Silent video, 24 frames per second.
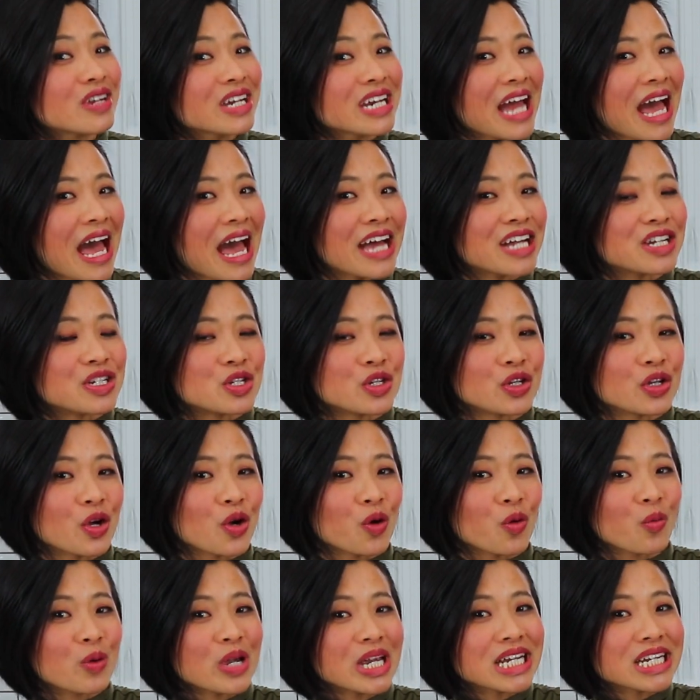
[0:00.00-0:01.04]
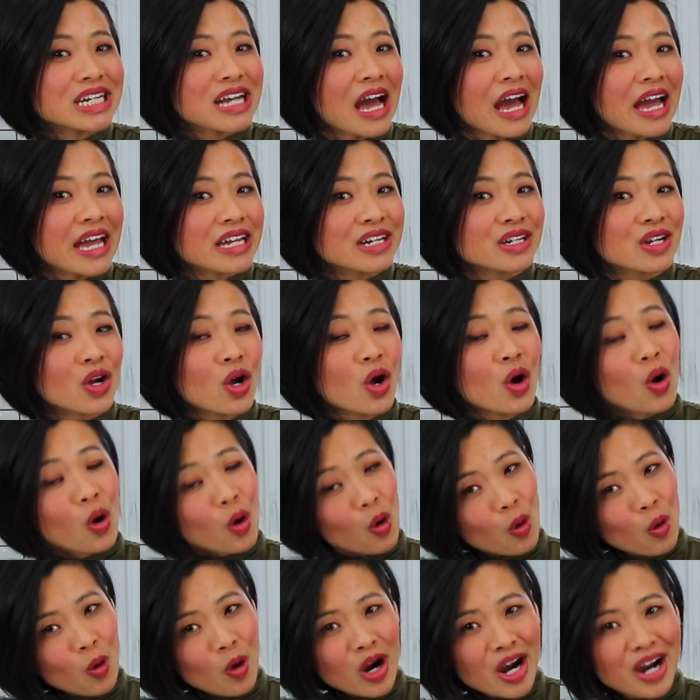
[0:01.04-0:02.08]
can add to your weeknight
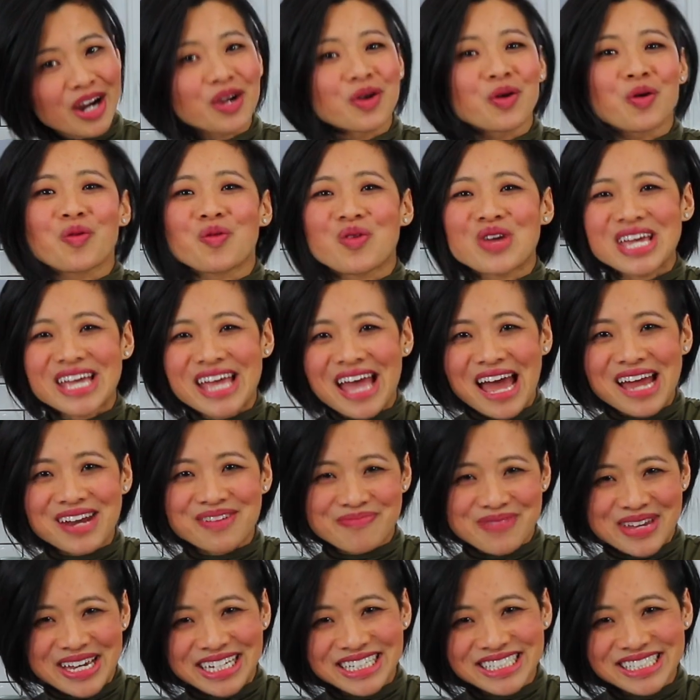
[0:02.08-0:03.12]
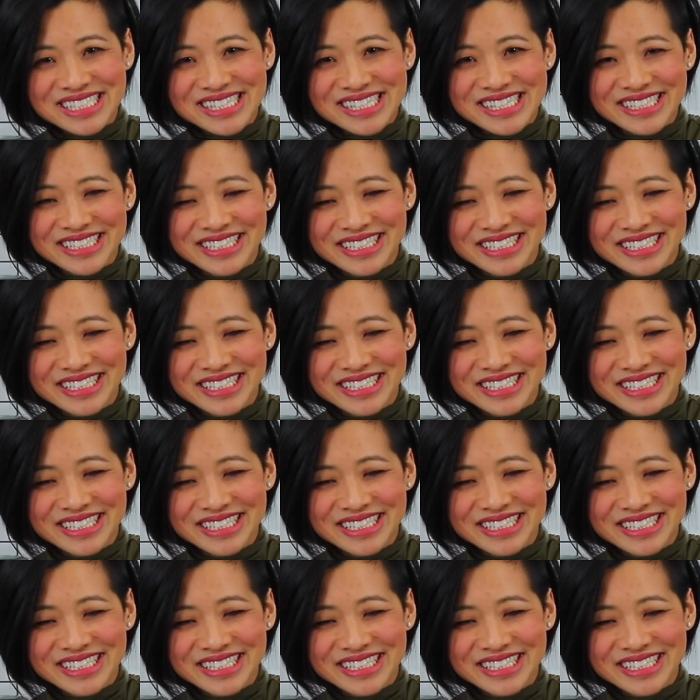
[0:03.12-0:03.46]
or weekend meals.